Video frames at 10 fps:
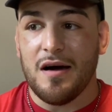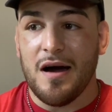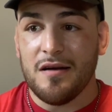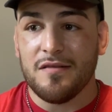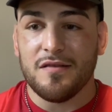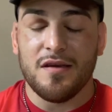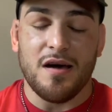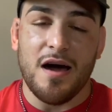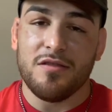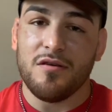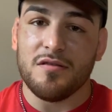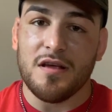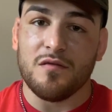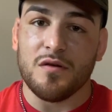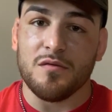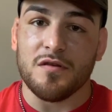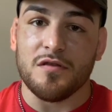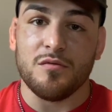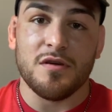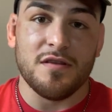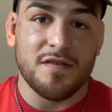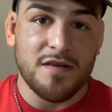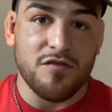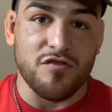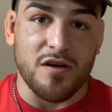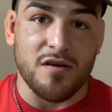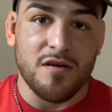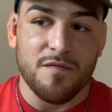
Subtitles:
honestly, I thought that's what he was going to do against TJ.